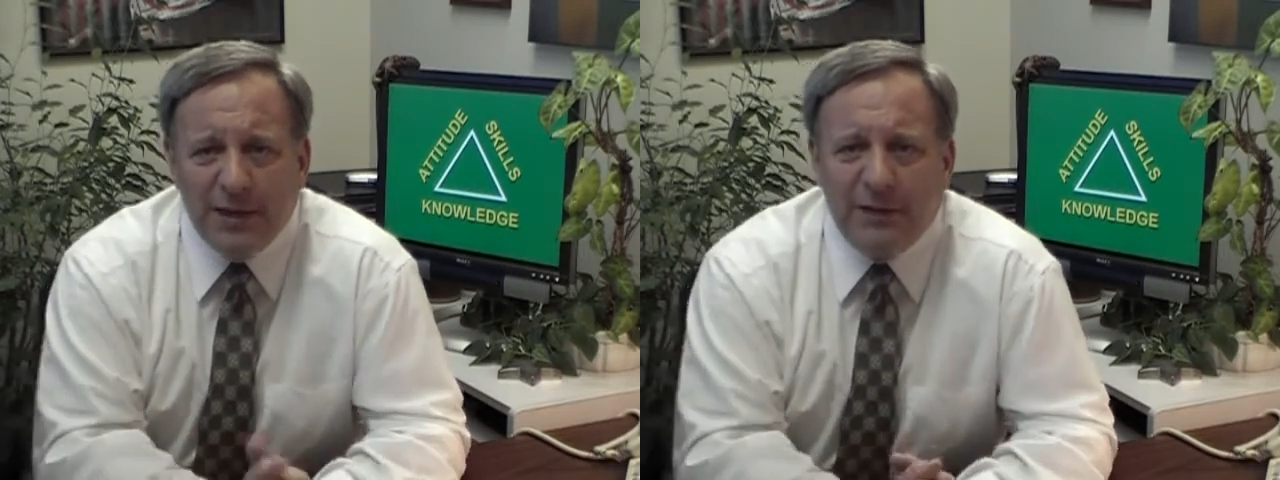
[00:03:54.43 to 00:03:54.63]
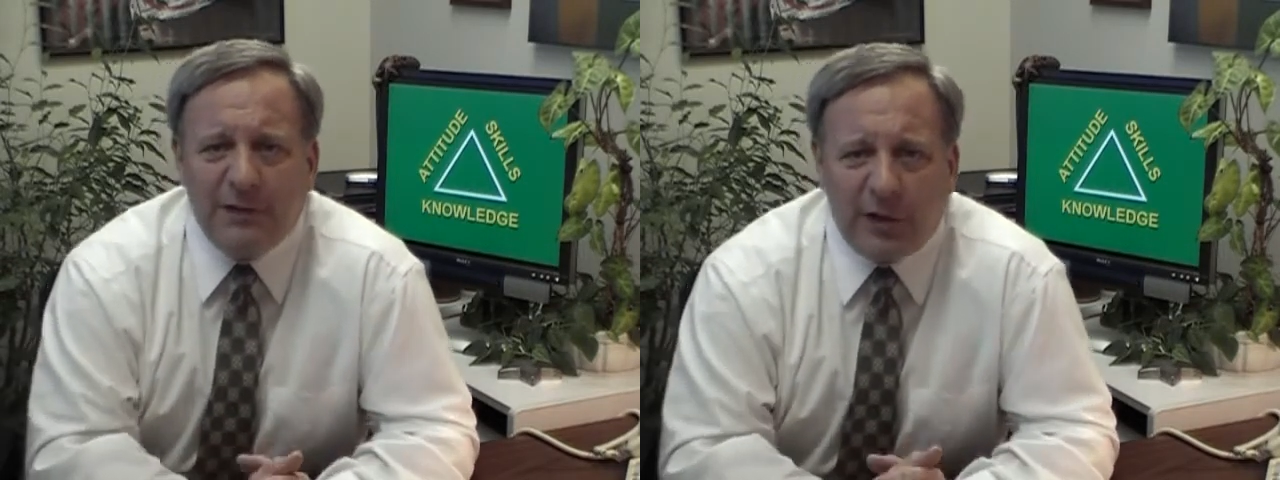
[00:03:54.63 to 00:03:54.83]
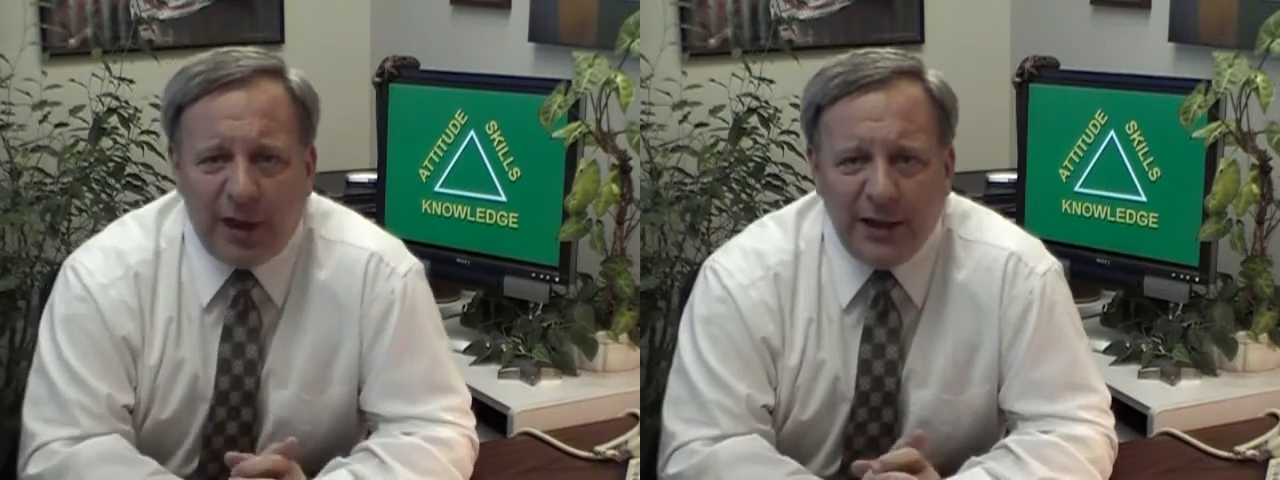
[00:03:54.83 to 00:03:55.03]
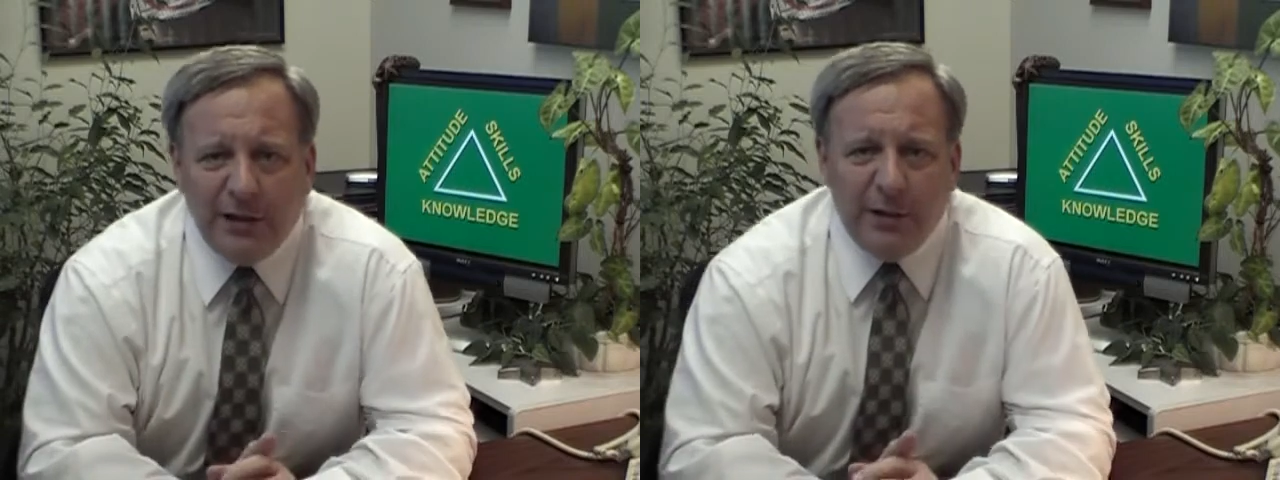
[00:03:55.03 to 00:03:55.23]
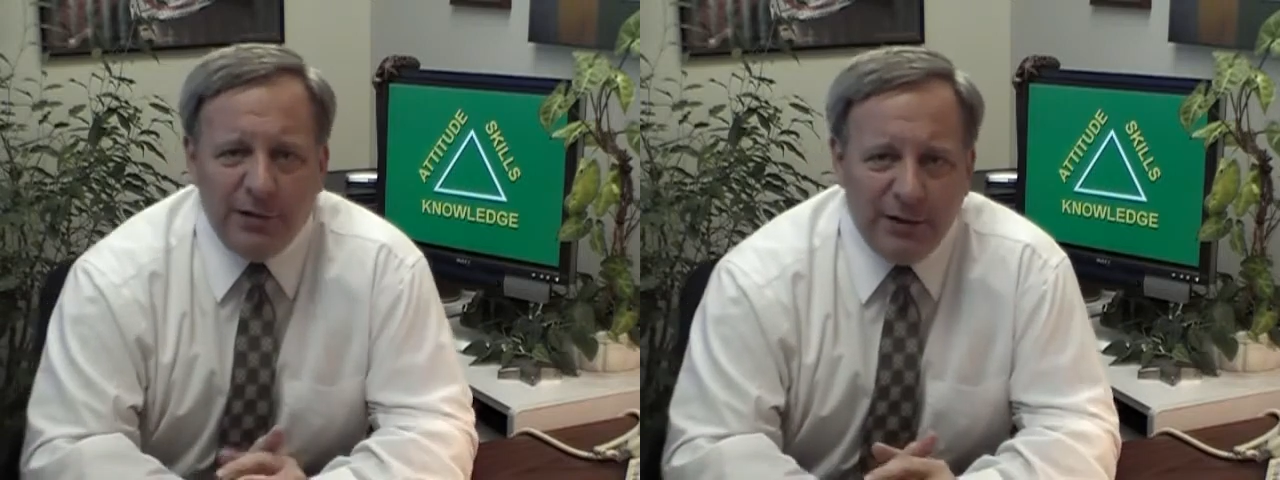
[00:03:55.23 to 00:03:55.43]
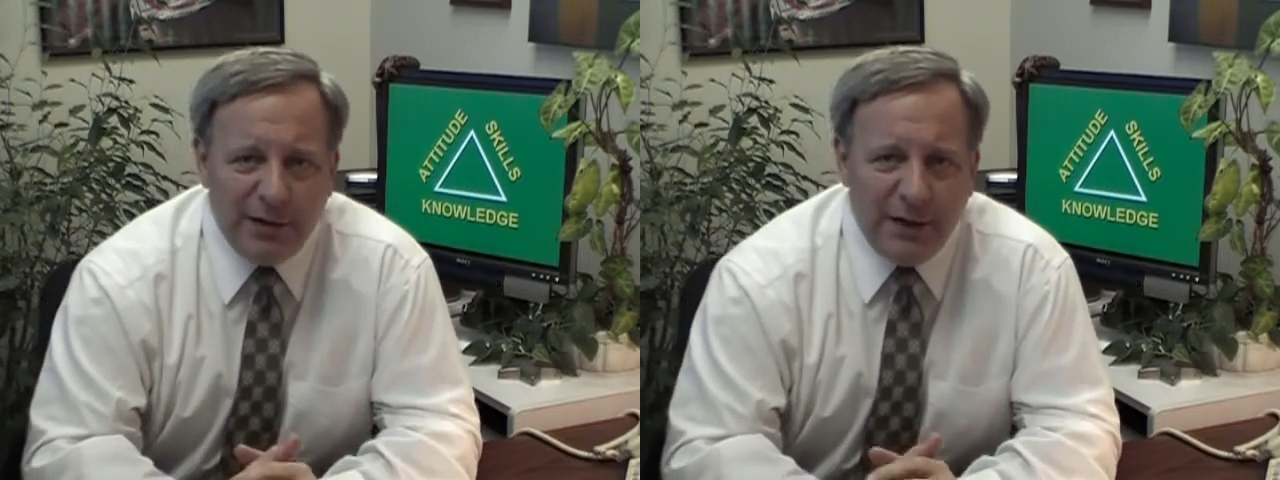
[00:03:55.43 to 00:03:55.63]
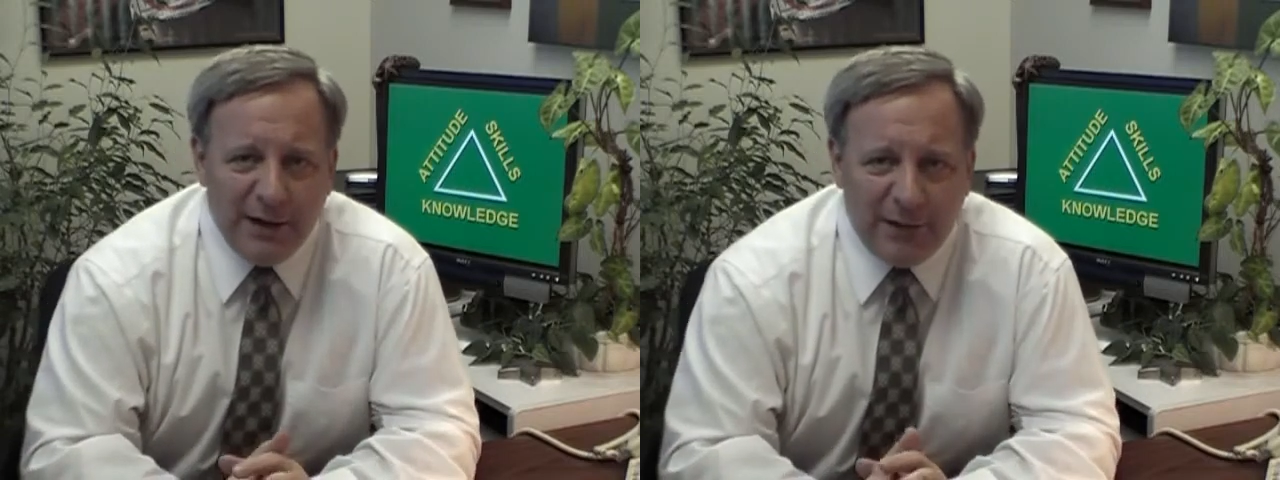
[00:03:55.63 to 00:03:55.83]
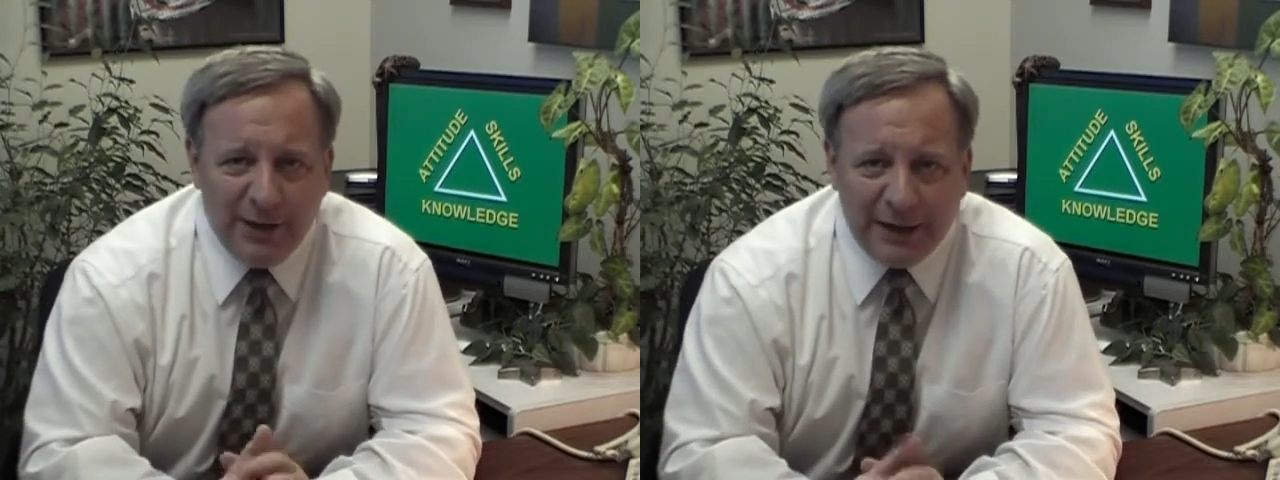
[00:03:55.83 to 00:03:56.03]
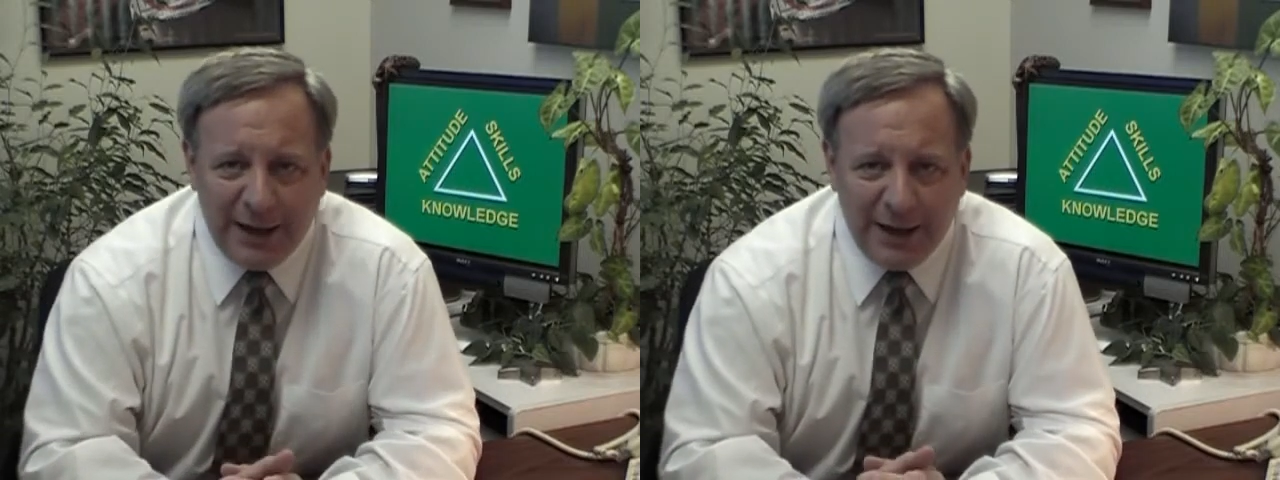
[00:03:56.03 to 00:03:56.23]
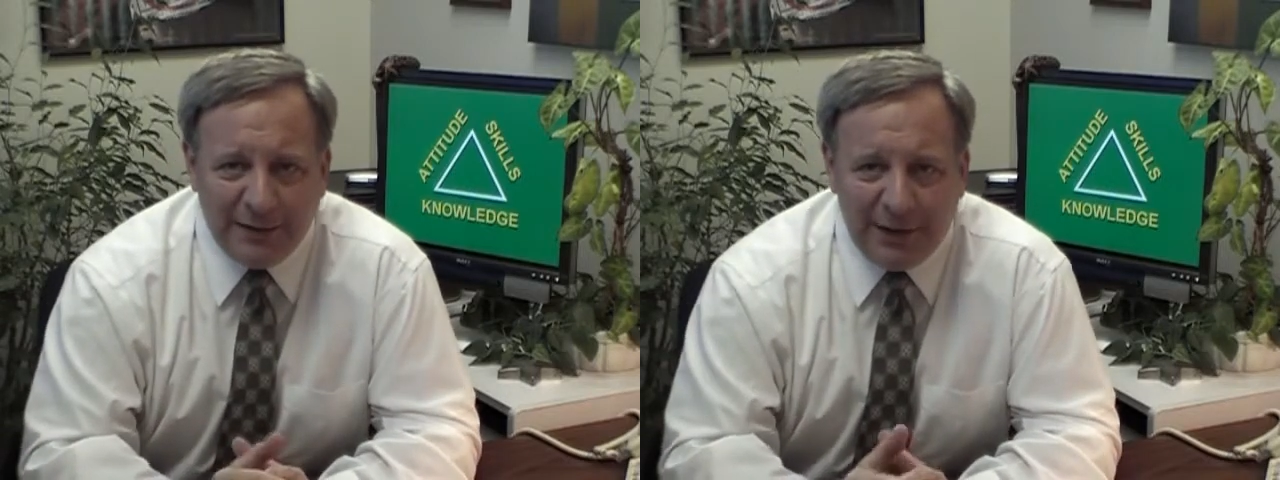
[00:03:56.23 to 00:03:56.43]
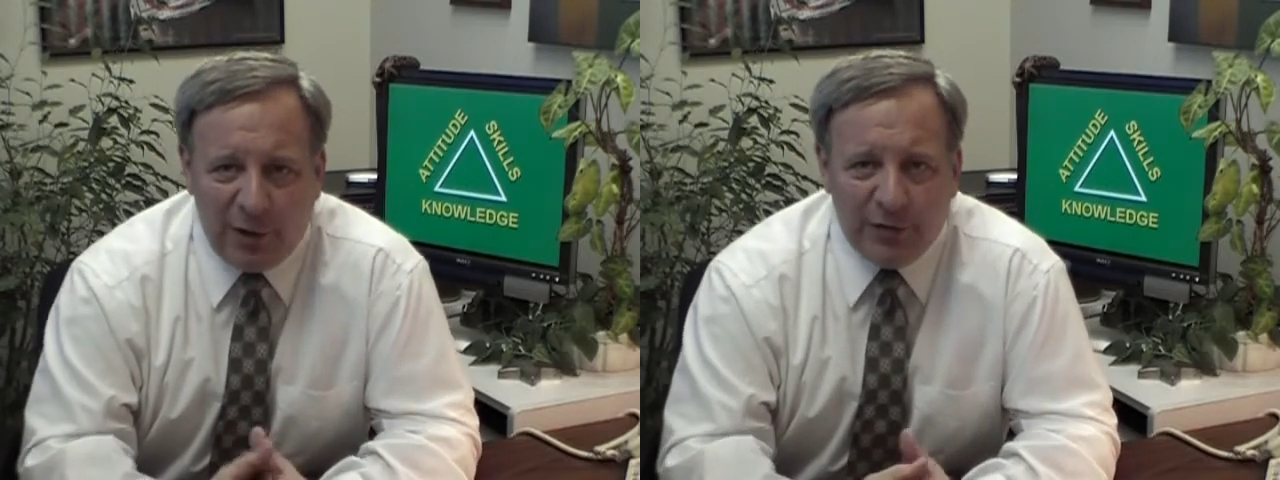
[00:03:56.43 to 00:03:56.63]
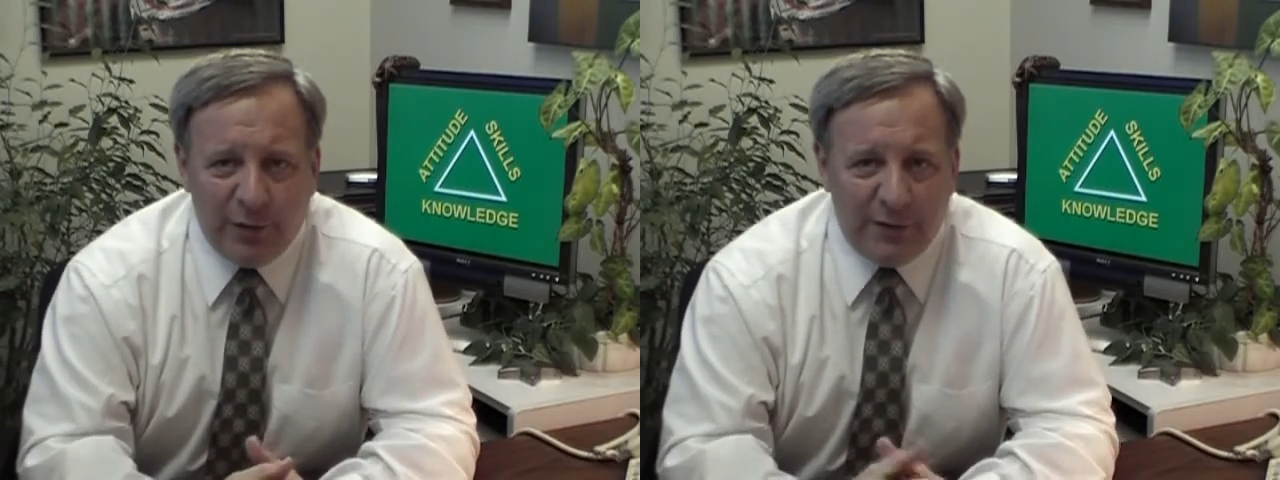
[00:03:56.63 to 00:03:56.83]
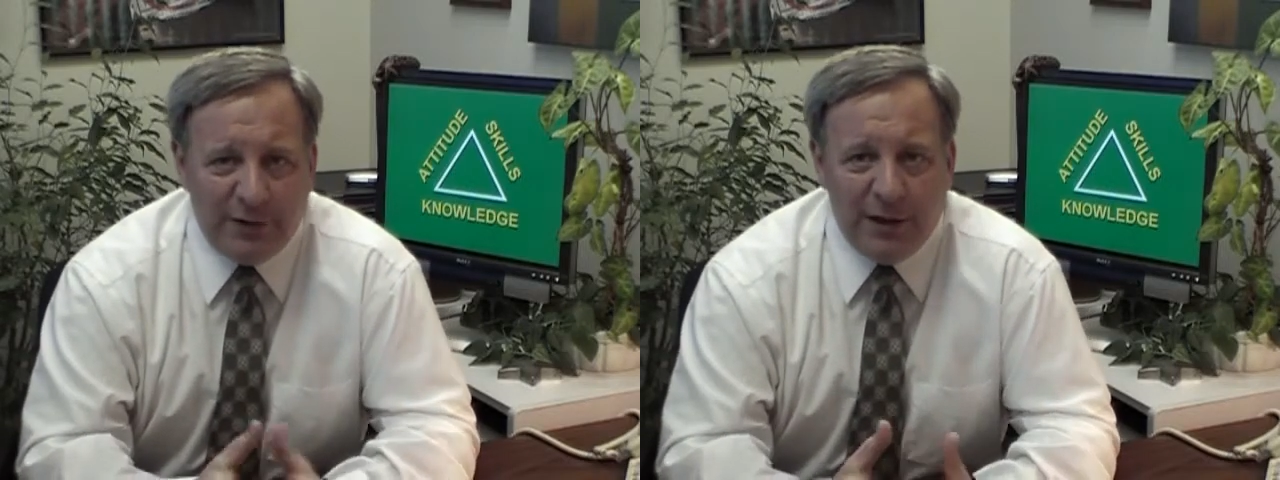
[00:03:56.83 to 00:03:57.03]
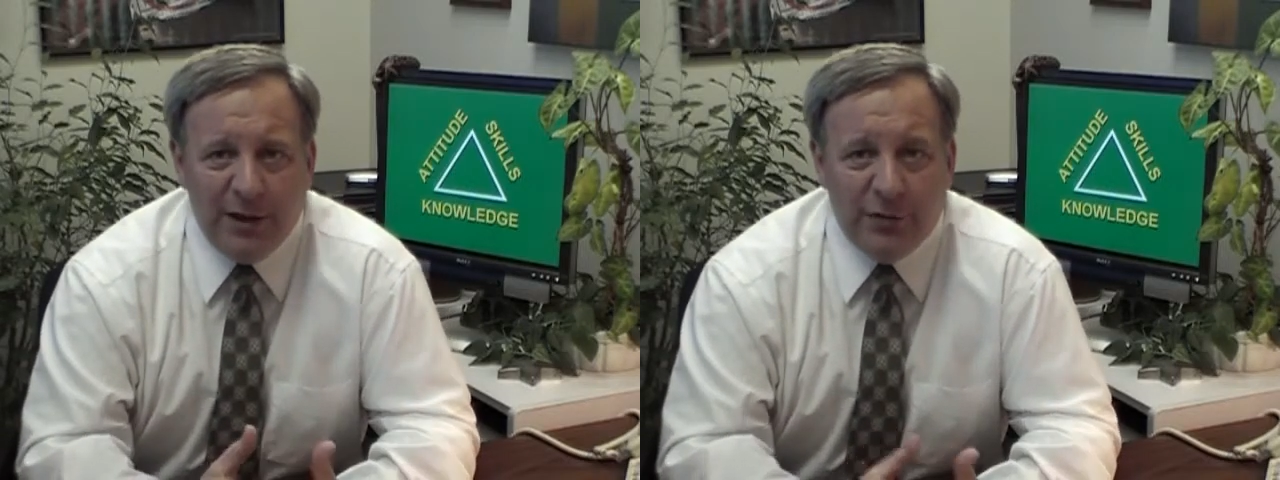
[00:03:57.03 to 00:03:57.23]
that the likelihood of that candidate also having